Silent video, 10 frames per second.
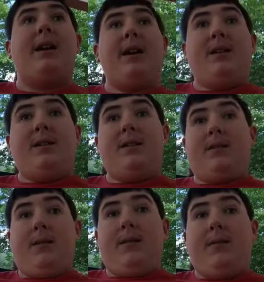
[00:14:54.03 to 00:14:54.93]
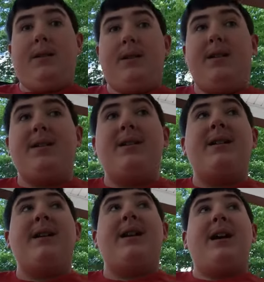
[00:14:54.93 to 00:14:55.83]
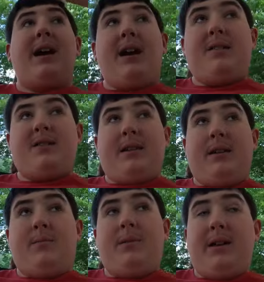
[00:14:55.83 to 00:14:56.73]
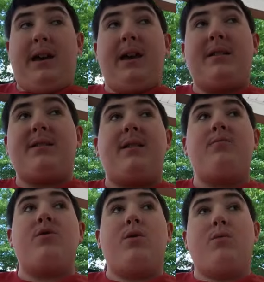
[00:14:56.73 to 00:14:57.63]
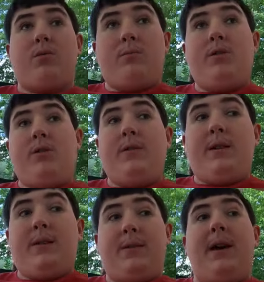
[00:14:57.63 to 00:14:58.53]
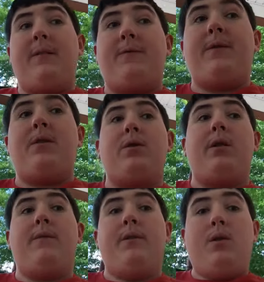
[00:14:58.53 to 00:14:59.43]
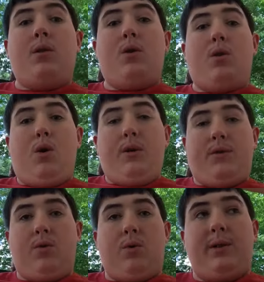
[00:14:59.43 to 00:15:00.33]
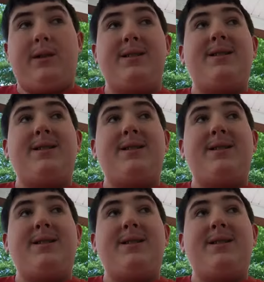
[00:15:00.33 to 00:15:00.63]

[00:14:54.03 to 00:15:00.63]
and then ask him to remove that fear of authority.